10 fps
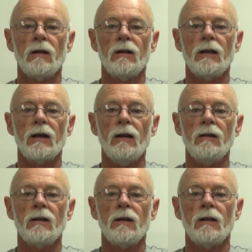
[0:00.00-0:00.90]
There you go.
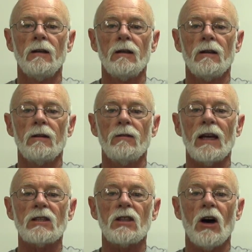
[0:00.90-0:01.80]

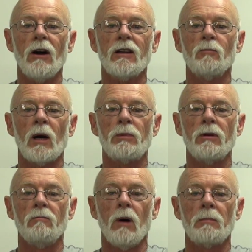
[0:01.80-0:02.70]
That's the height of
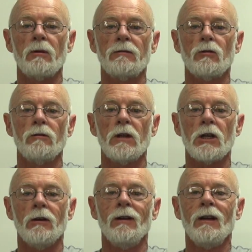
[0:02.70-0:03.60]
my peripheral
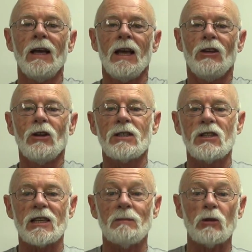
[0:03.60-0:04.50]
vision. You can
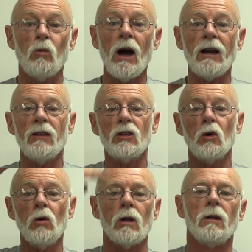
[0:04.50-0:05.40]
see it's much wider than
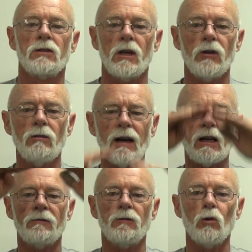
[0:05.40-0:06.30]
tall. So if you're running
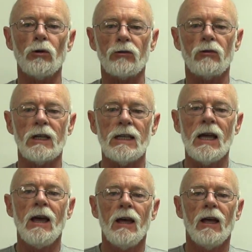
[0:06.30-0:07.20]
a 4.3
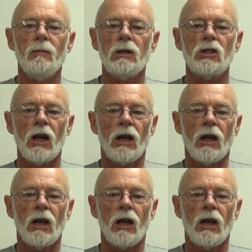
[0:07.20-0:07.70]
image,